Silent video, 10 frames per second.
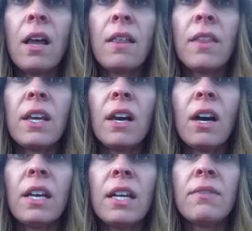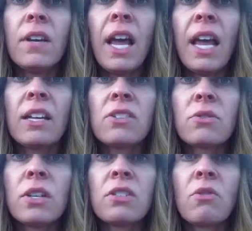the uneven age
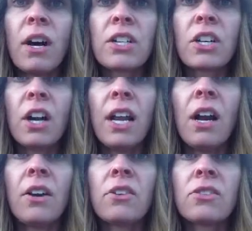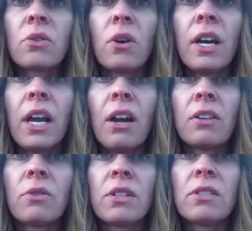tree structure and understory
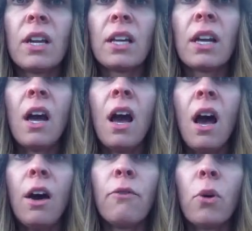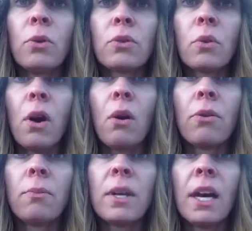characteristic of old
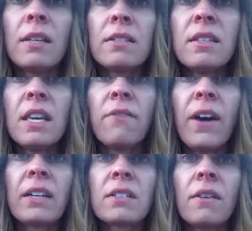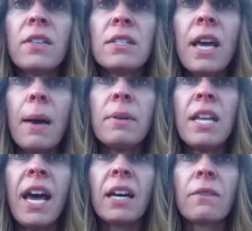growth. Because the effects of this
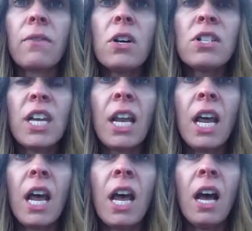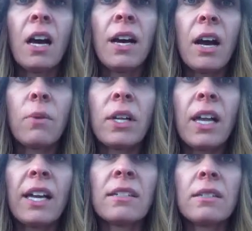habitat conversion are not
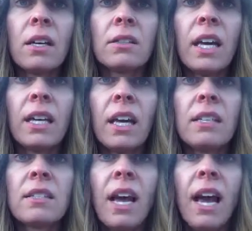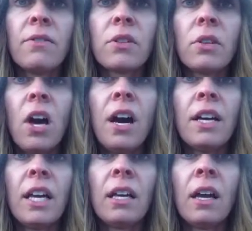realized until decades after
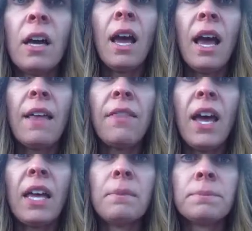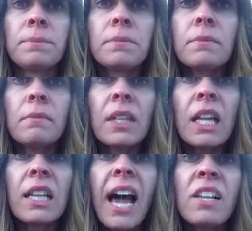logging and then
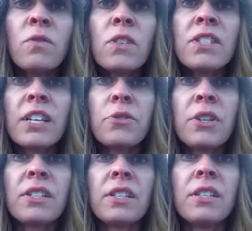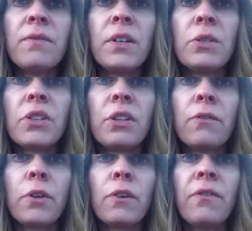last for centuries into the future, the
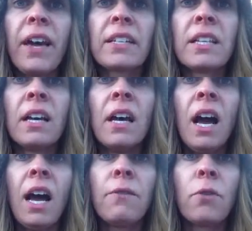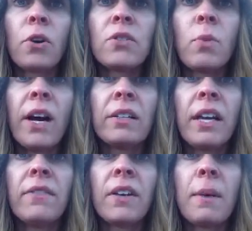full effect on forest
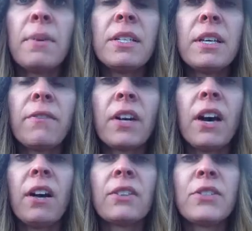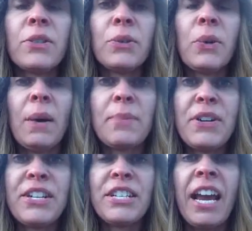wildlife can be difficult to
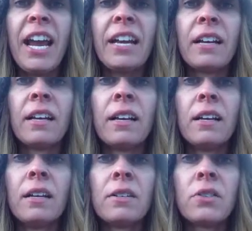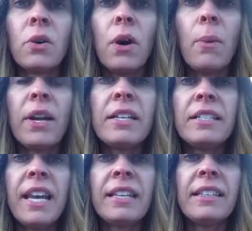appreciate. So I wanted to
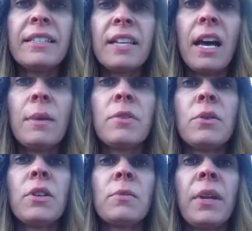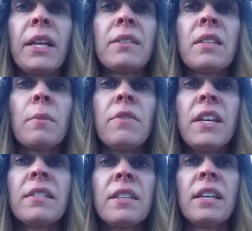take this time to explain some of
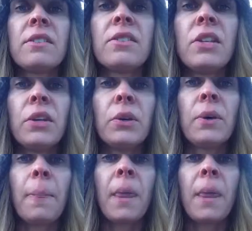these things to you